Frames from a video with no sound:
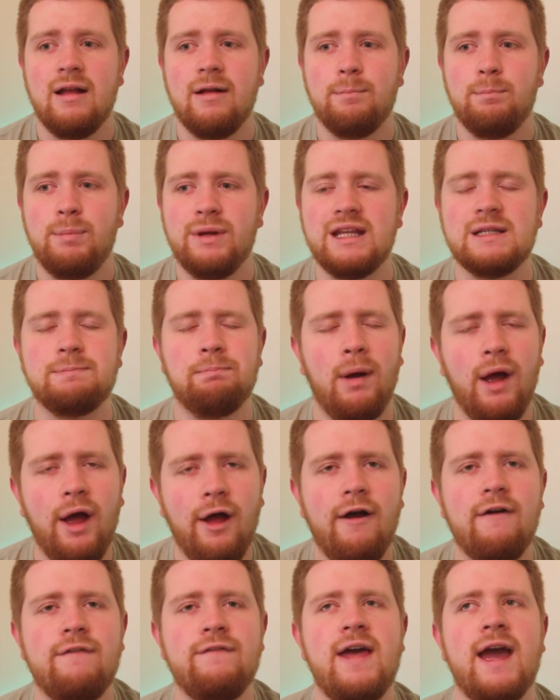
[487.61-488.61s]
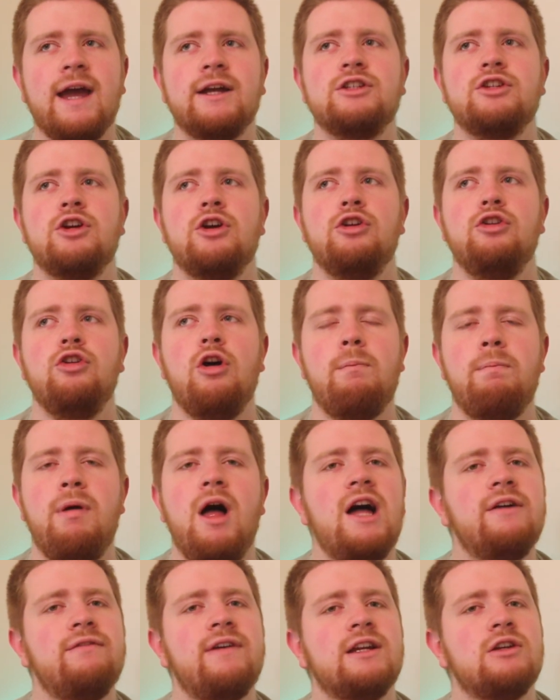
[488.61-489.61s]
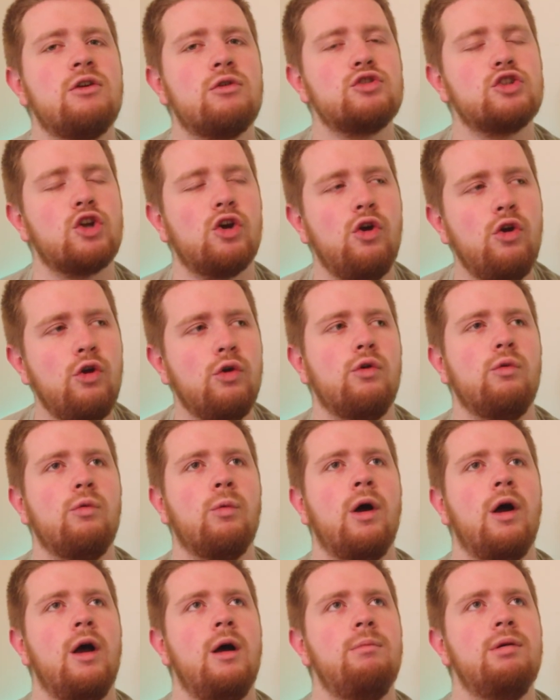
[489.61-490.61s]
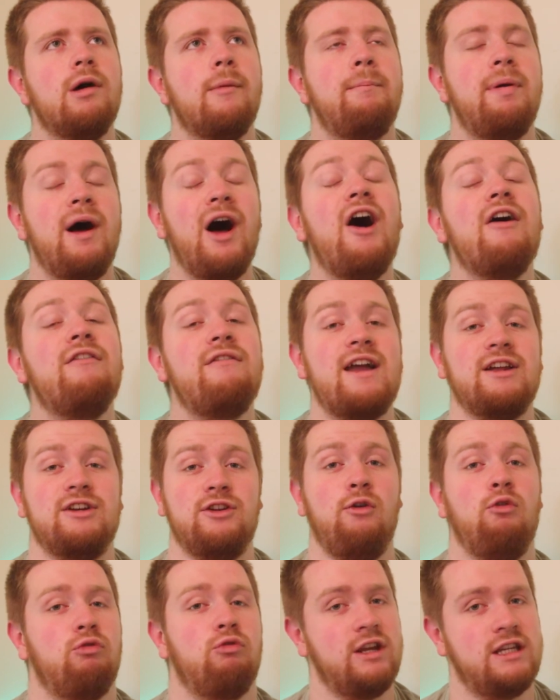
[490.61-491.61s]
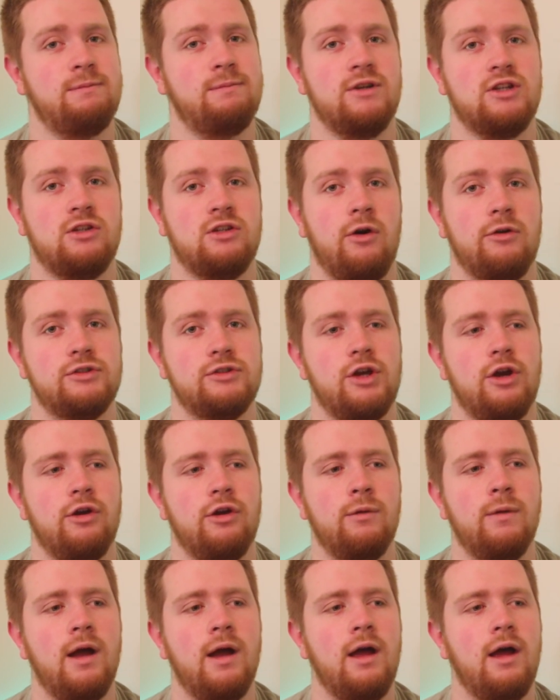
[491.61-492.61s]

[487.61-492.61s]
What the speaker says: but it's perfect, not perfect Doctor Who, but perfect Christmas Doctor Who.